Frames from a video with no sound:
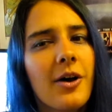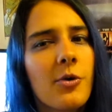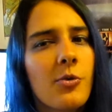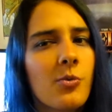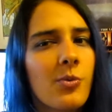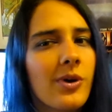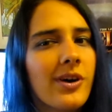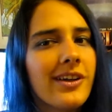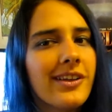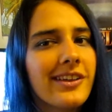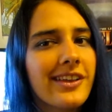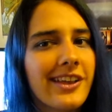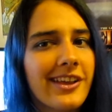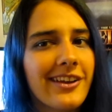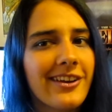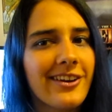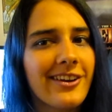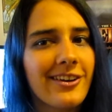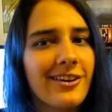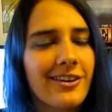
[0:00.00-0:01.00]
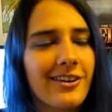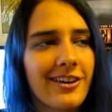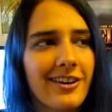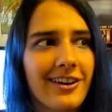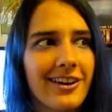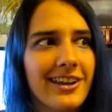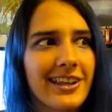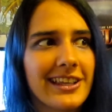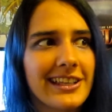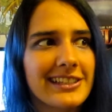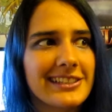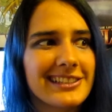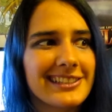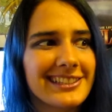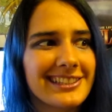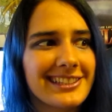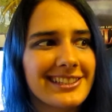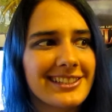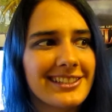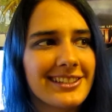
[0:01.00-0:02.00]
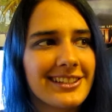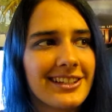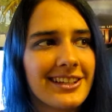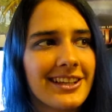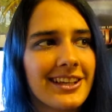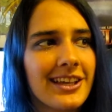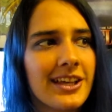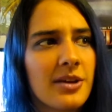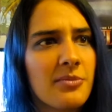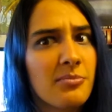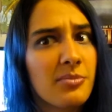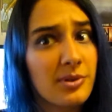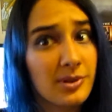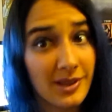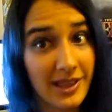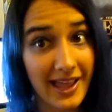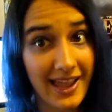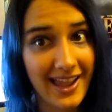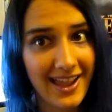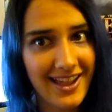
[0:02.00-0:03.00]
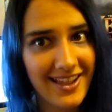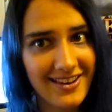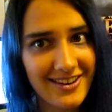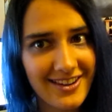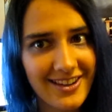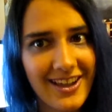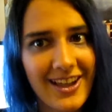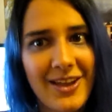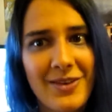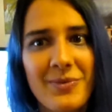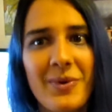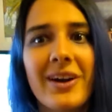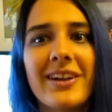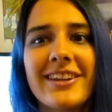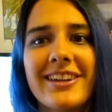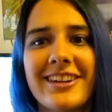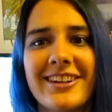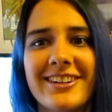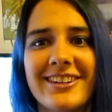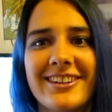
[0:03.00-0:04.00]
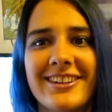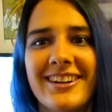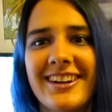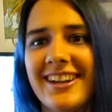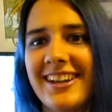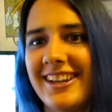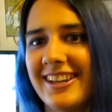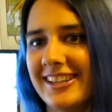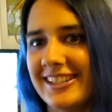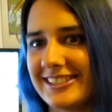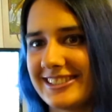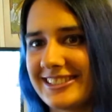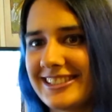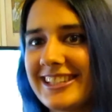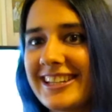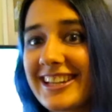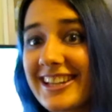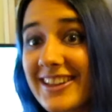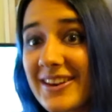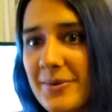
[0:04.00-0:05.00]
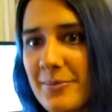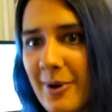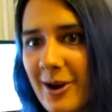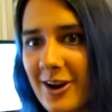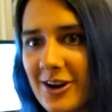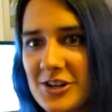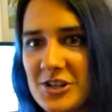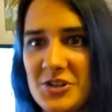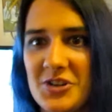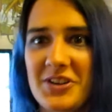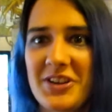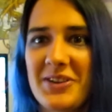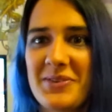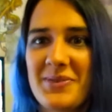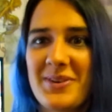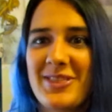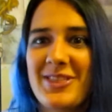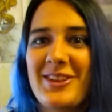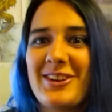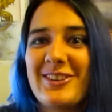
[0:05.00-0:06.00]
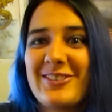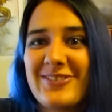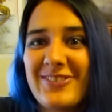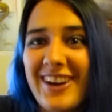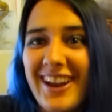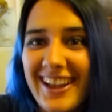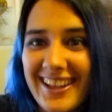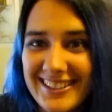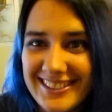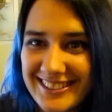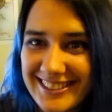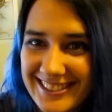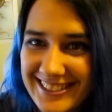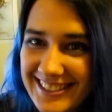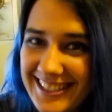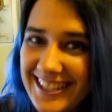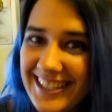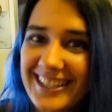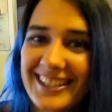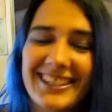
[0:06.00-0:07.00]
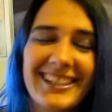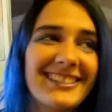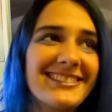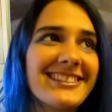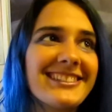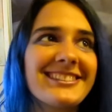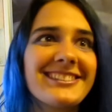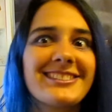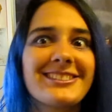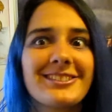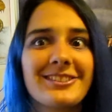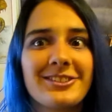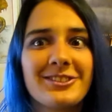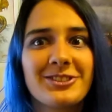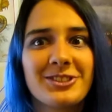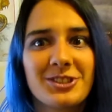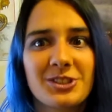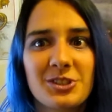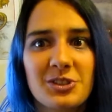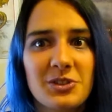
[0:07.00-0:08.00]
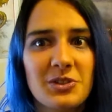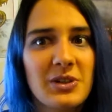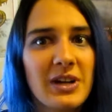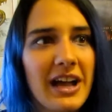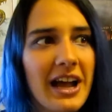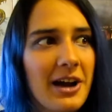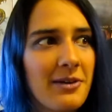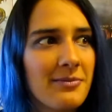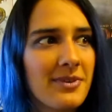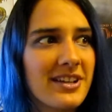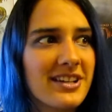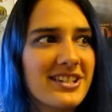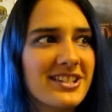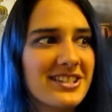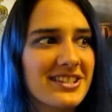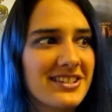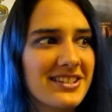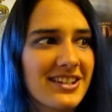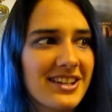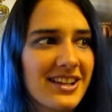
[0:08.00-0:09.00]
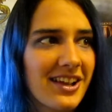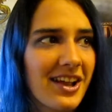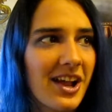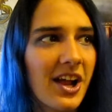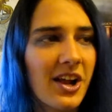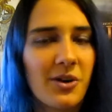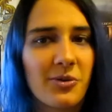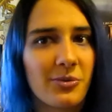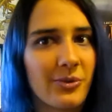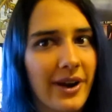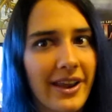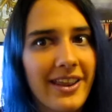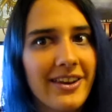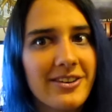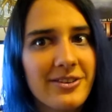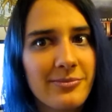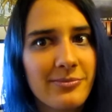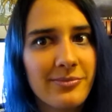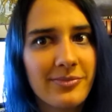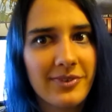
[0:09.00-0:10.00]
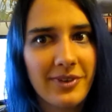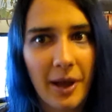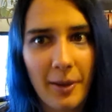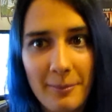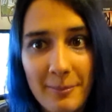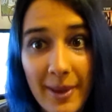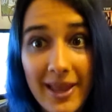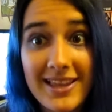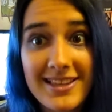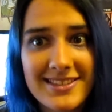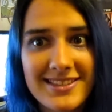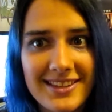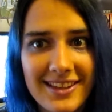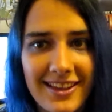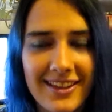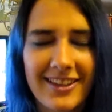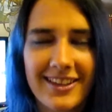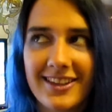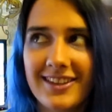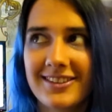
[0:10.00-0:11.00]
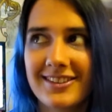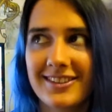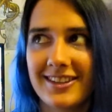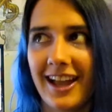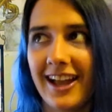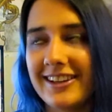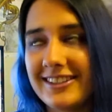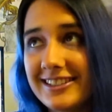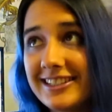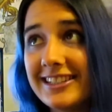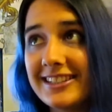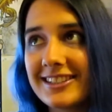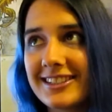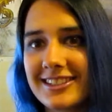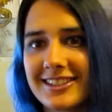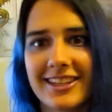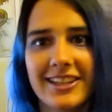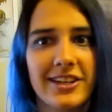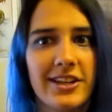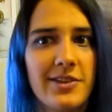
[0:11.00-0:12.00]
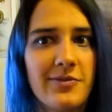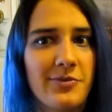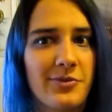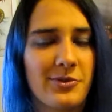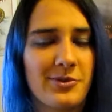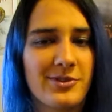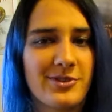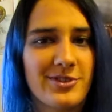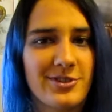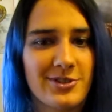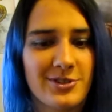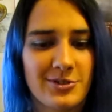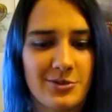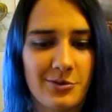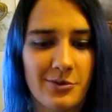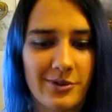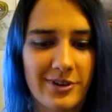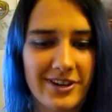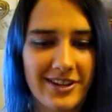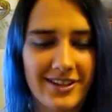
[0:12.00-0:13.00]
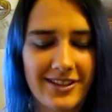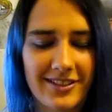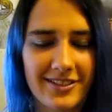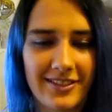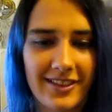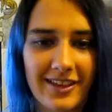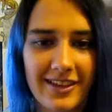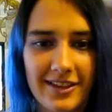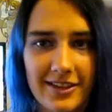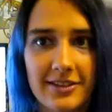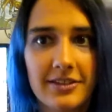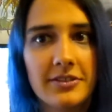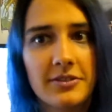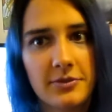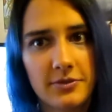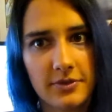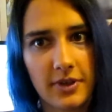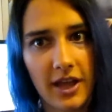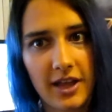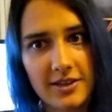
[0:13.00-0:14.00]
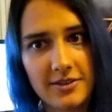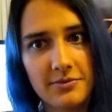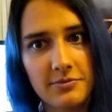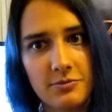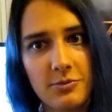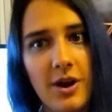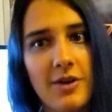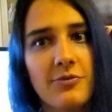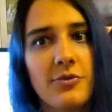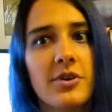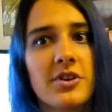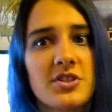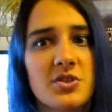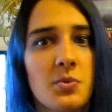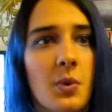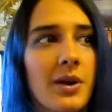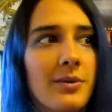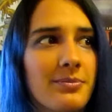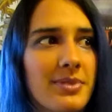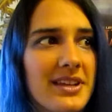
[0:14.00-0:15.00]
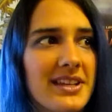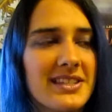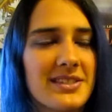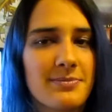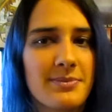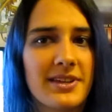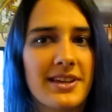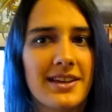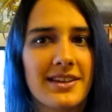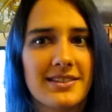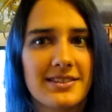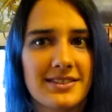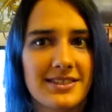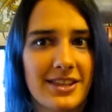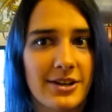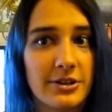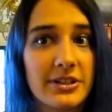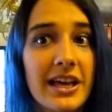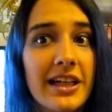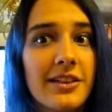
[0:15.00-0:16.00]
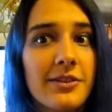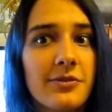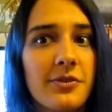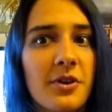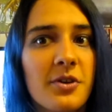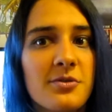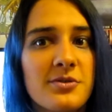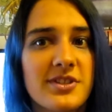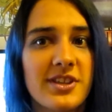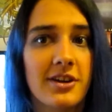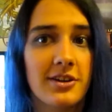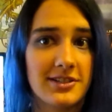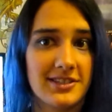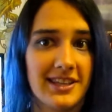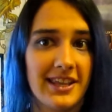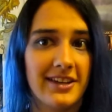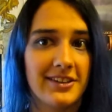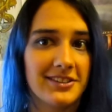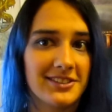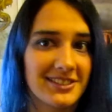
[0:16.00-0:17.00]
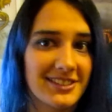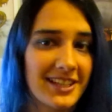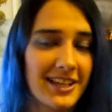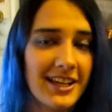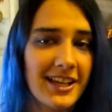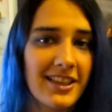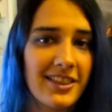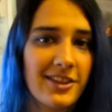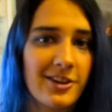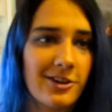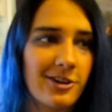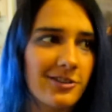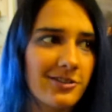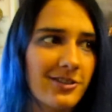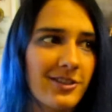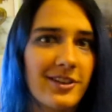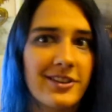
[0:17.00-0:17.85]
what here is planned, and what here is sitting in a bar drinking with your friends? Because it's so true how much a random, amazing idea can influence your story. Like, I referenced One Piece because their telephones are snails. They're the